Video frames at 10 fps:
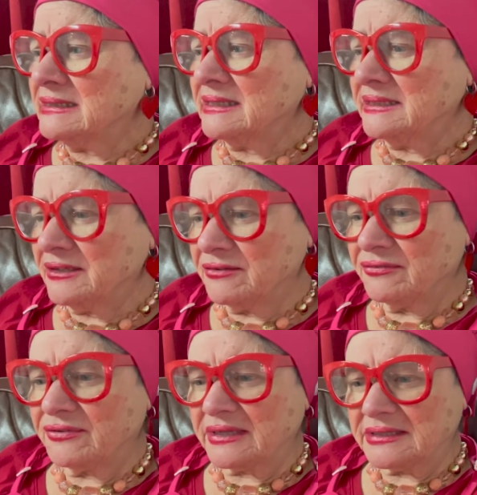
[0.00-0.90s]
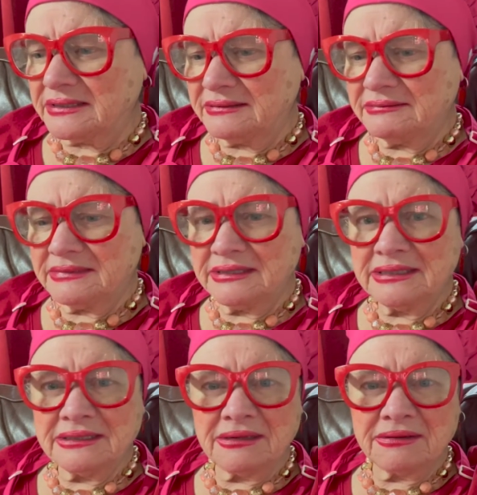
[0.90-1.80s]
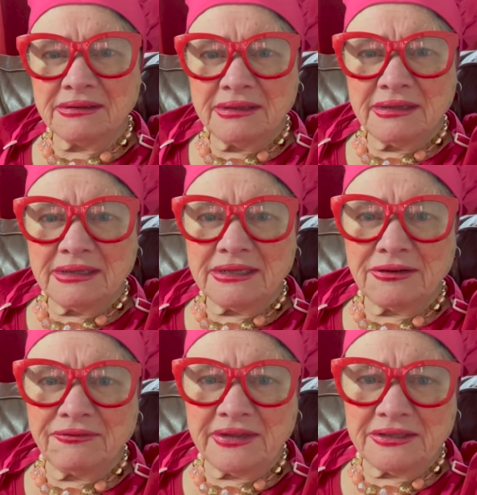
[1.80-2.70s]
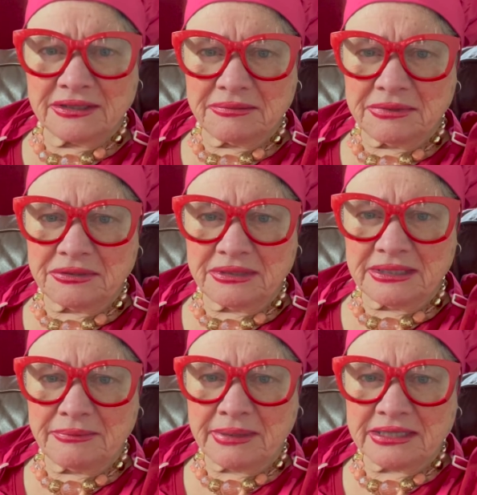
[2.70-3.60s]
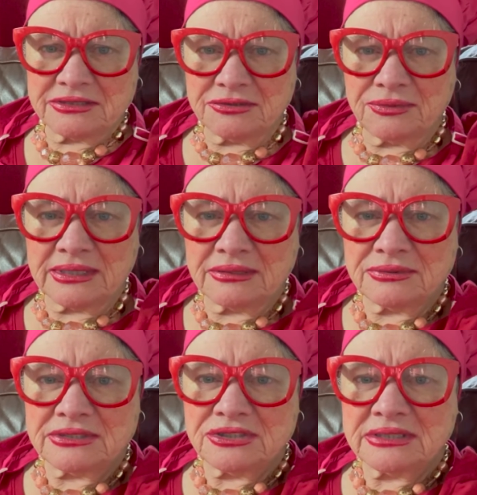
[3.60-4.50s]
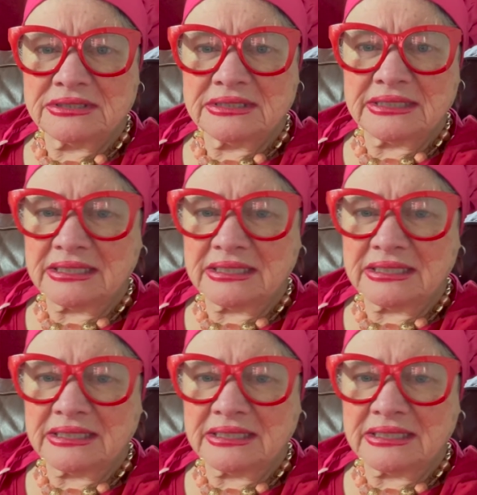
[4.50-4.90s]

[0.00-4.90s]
another friend in our faith community passed away that was just an